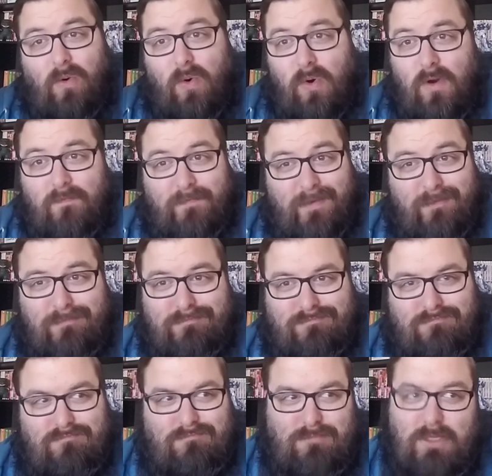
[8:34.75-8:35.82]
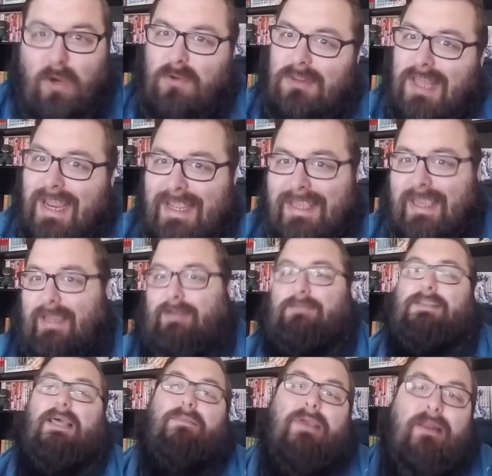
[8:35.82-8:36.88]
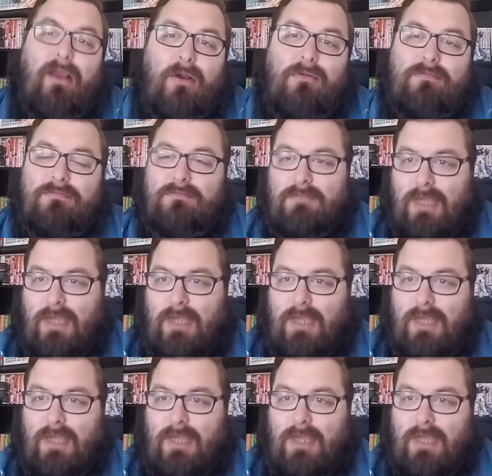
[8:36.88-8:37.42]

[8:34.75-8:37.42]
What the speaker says: or if you don't like it. Let me know.